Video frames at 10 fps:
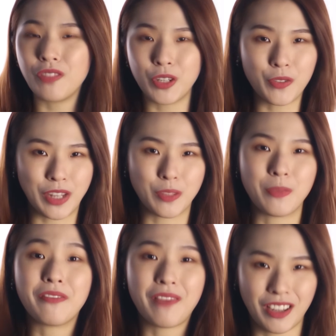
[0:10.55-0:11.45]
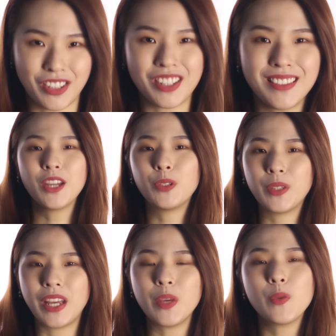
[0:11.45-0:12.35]
video resume function?
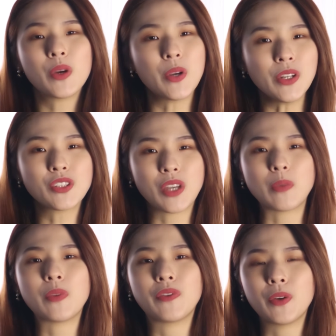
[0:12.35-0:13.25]
Today, we're going to share with